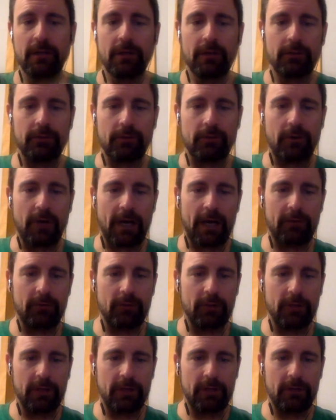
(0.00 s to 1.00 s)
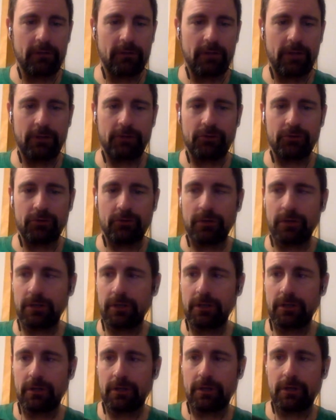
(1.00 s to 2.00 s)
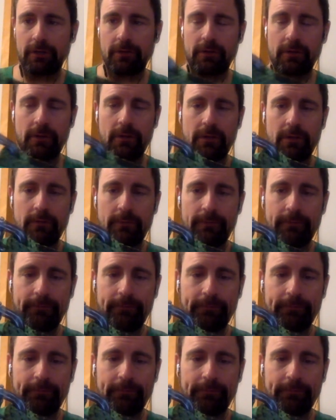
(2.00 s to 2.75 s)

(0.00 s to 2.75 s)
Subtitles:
So I really enjoy the